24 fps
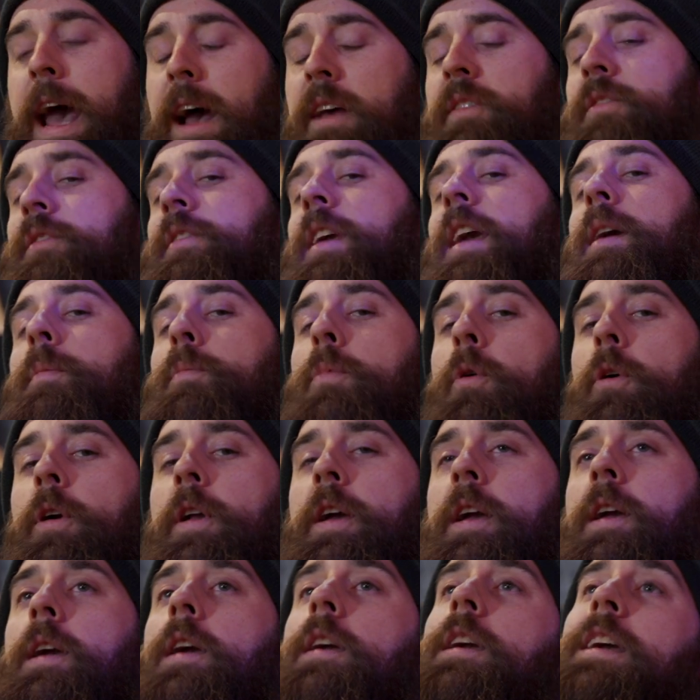As
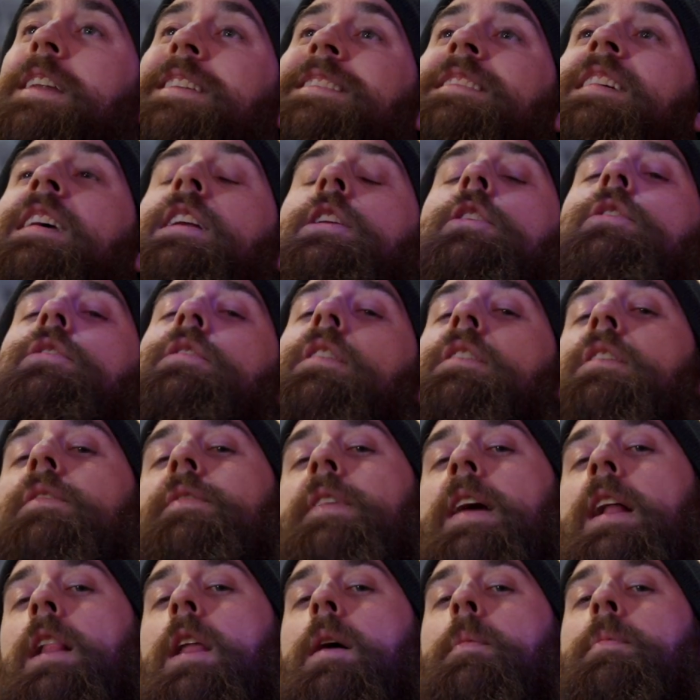skateboarding continued to
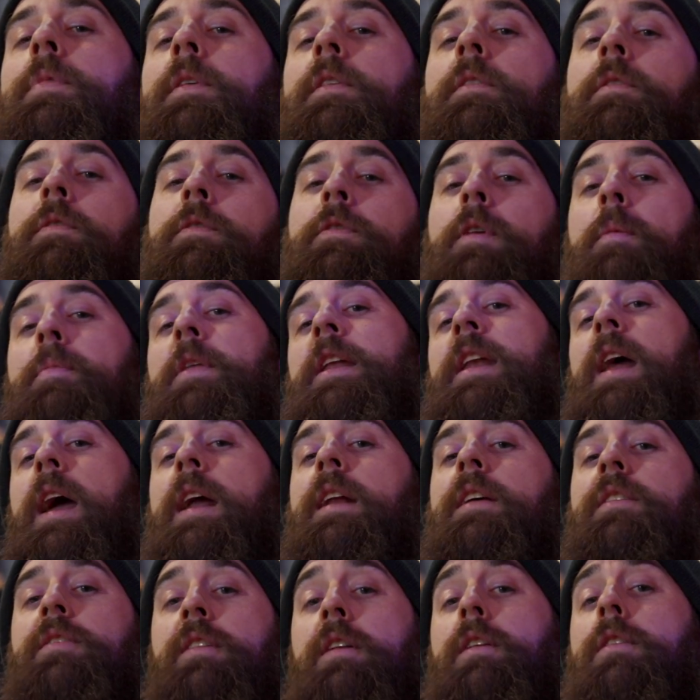develop from the
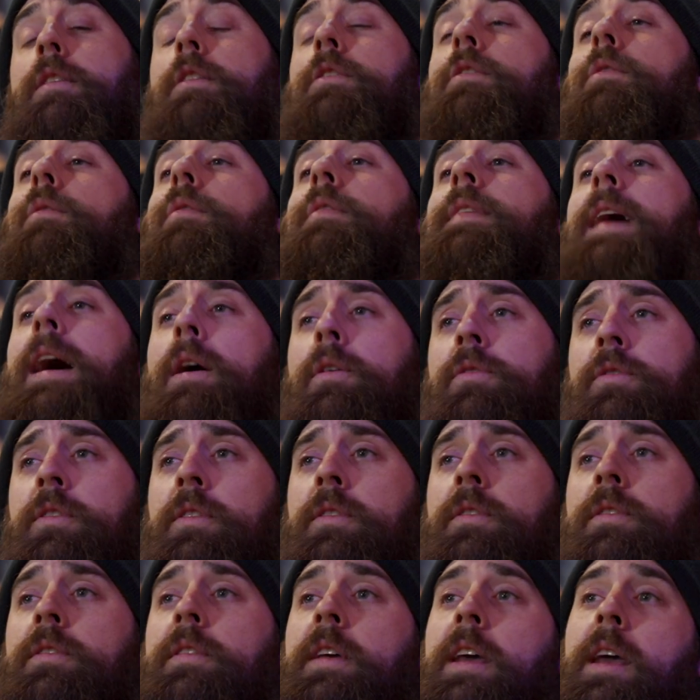90s into the
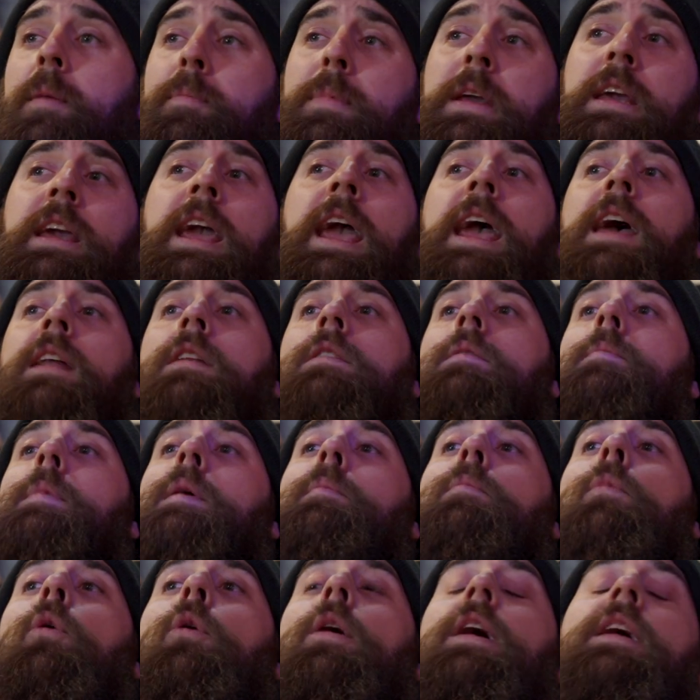2000s, it began to be
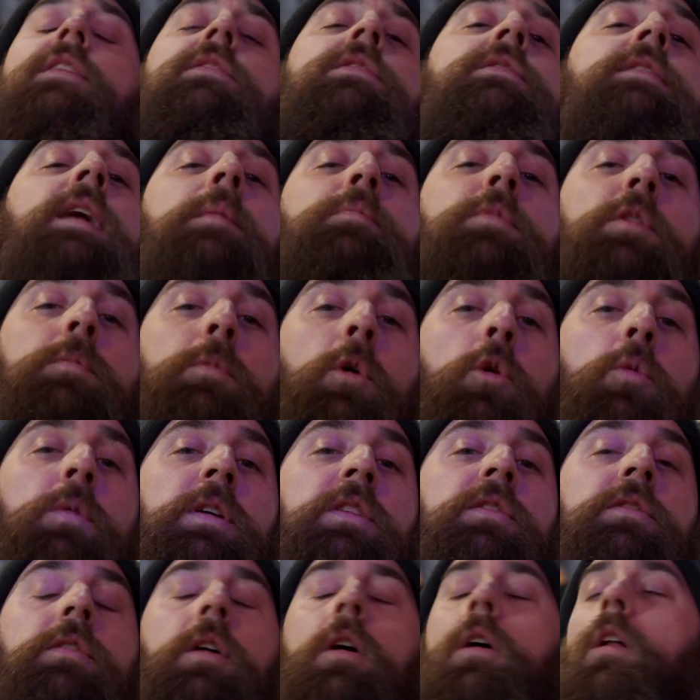more acceptable. We
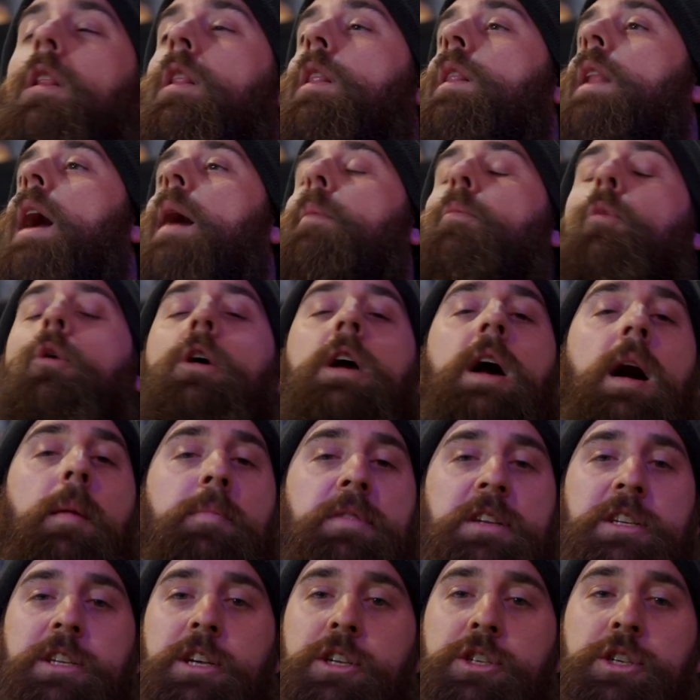saw a lot more
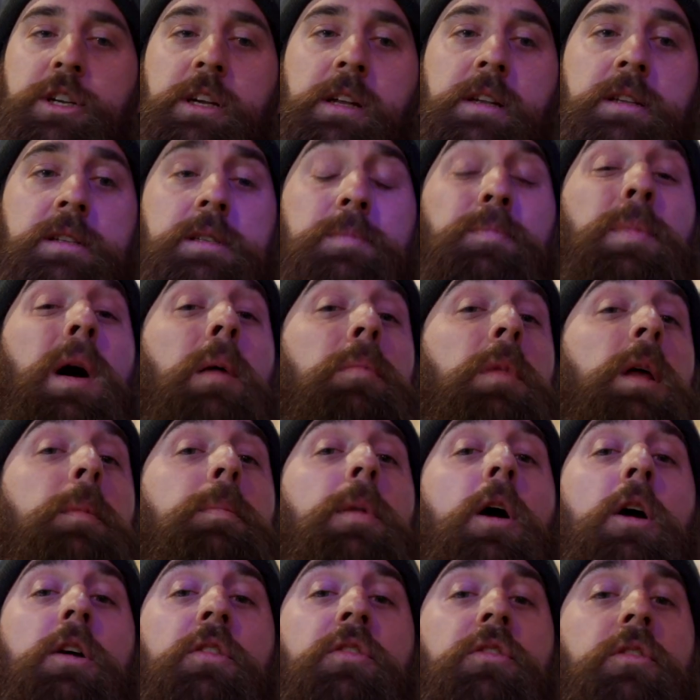competitions, public
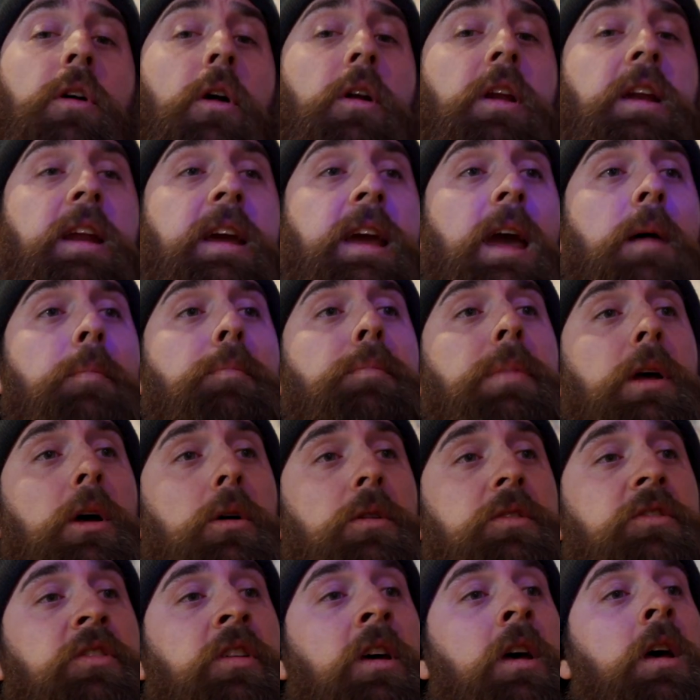parks starting to get
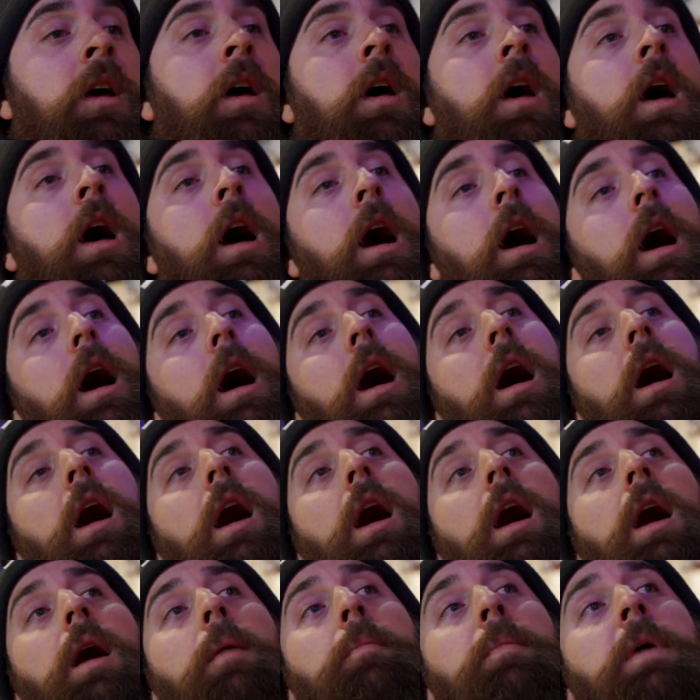built,
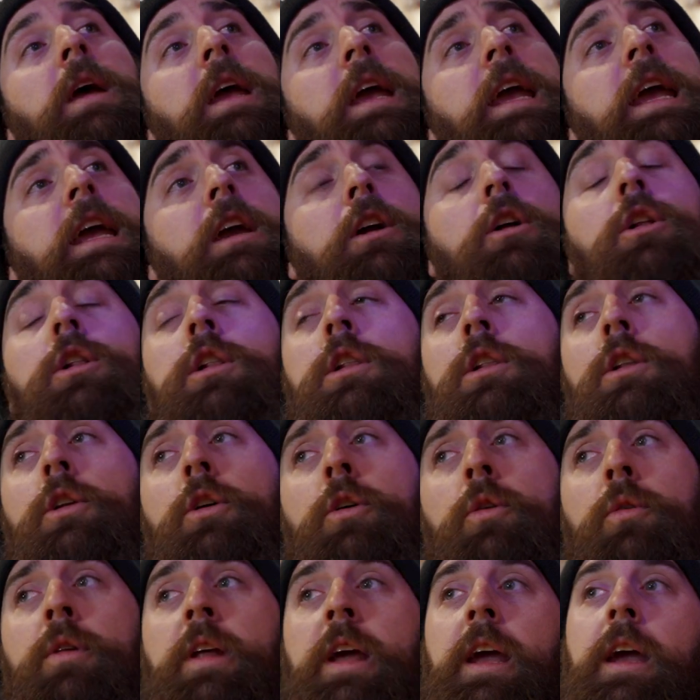
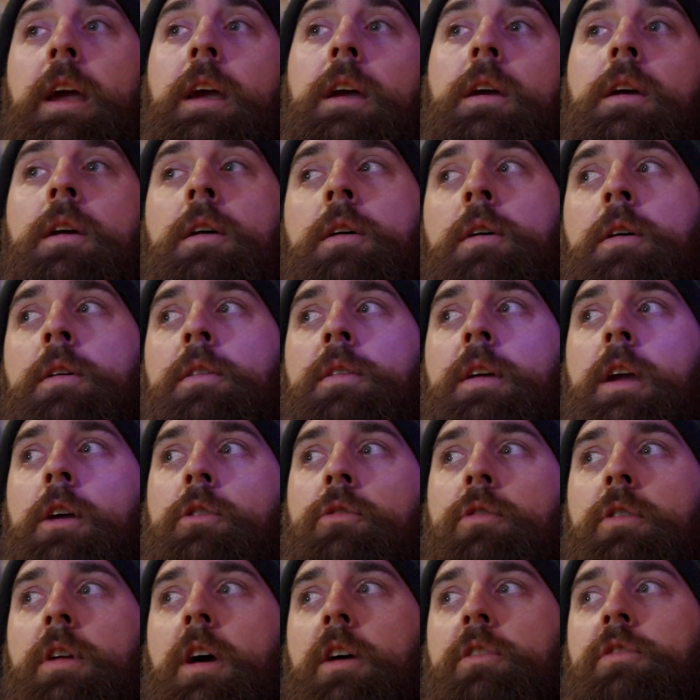including the
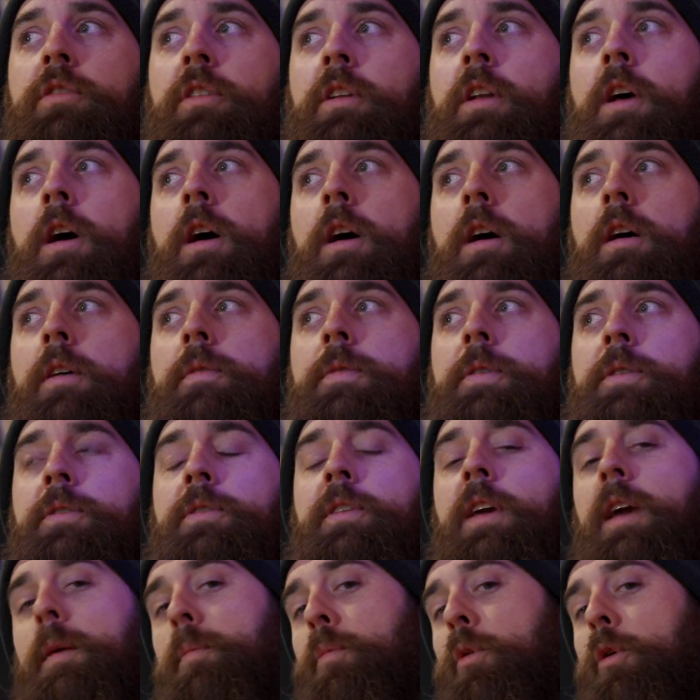introduction of
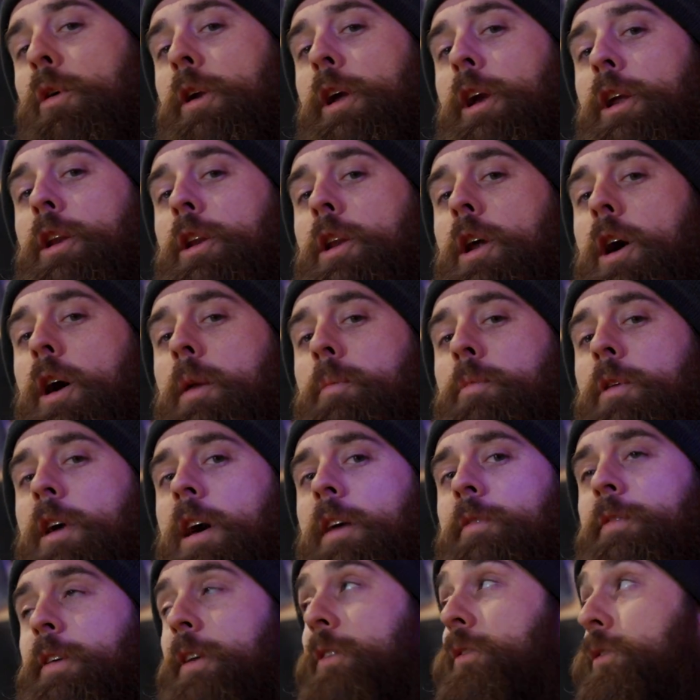skateboarding
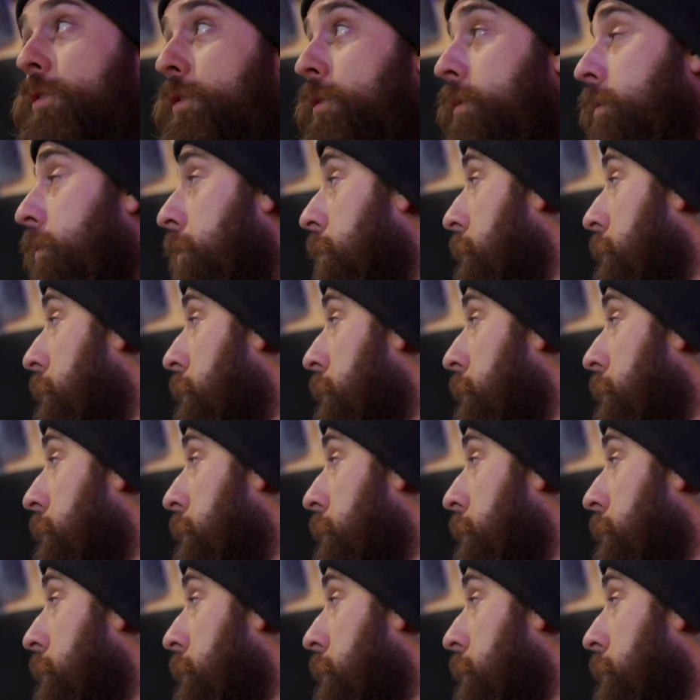nonprofits.